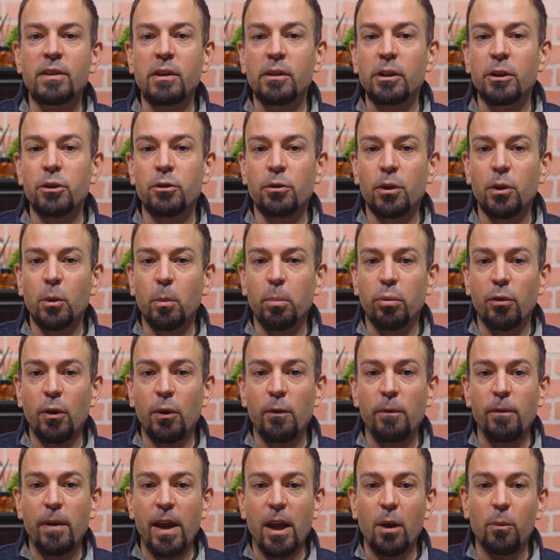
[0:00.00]
cylindrical
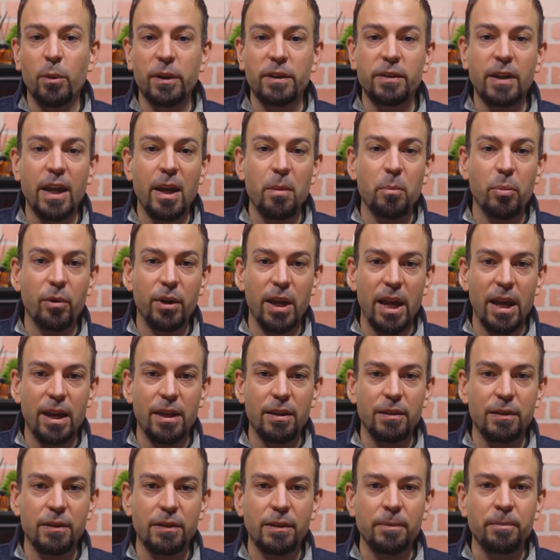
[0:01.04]
profile with tapered
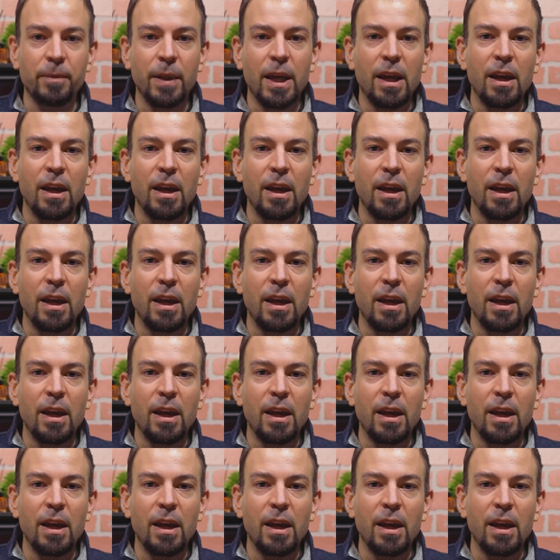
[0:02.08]
ends.